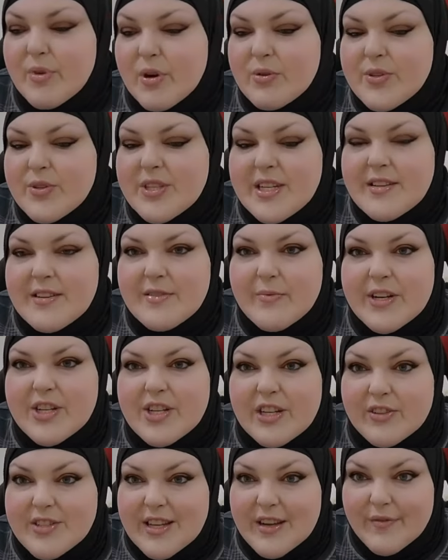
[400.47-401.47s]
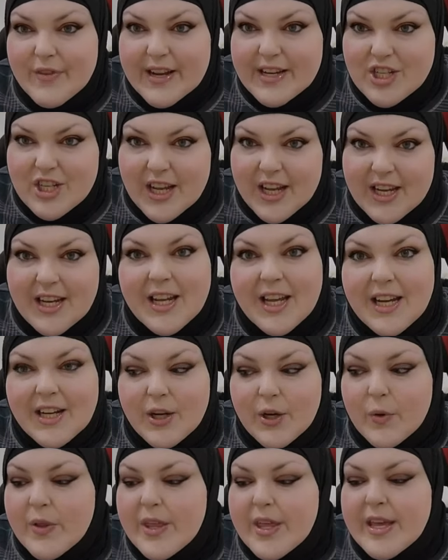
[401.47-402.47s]
broasted, which it looks like fried chicken. I
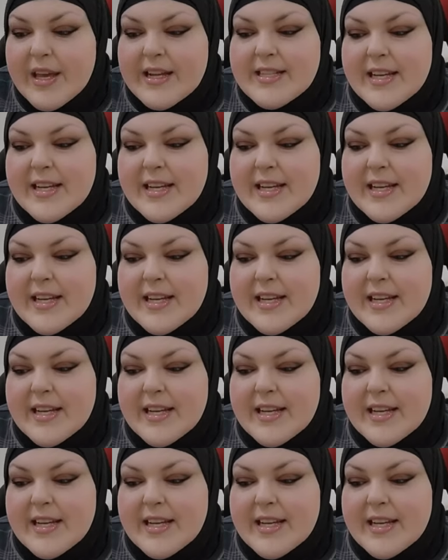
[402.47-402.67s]
know.